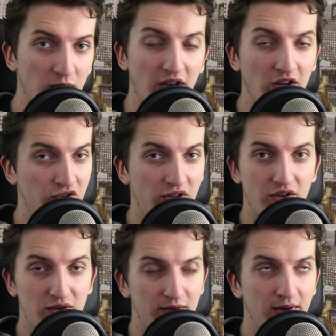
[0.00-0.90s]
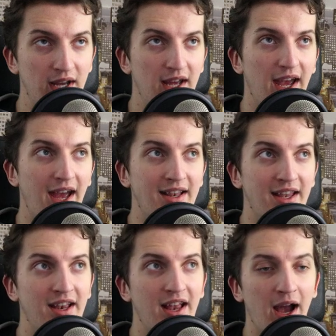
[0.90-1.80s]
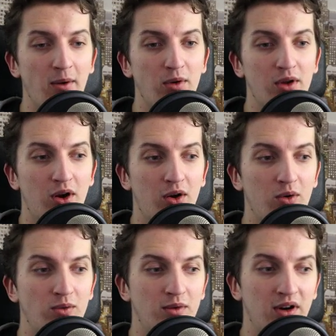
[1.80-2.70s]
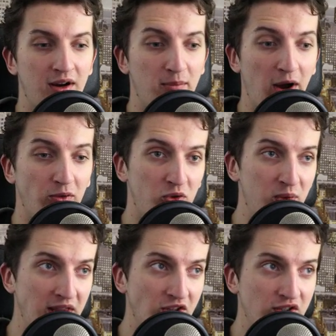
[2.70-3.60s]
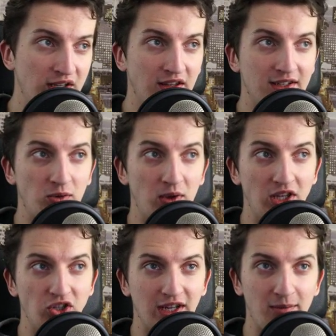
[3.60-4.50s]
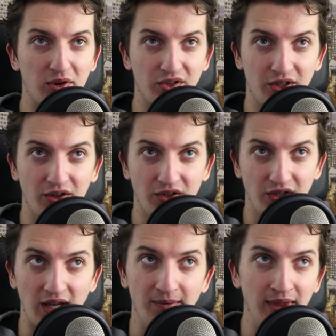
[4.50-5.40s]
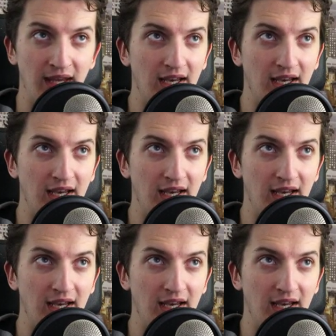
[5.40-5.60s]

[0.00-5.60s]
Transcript: what you can actually do, and then I will go about the advantages and disadvantages I personally see.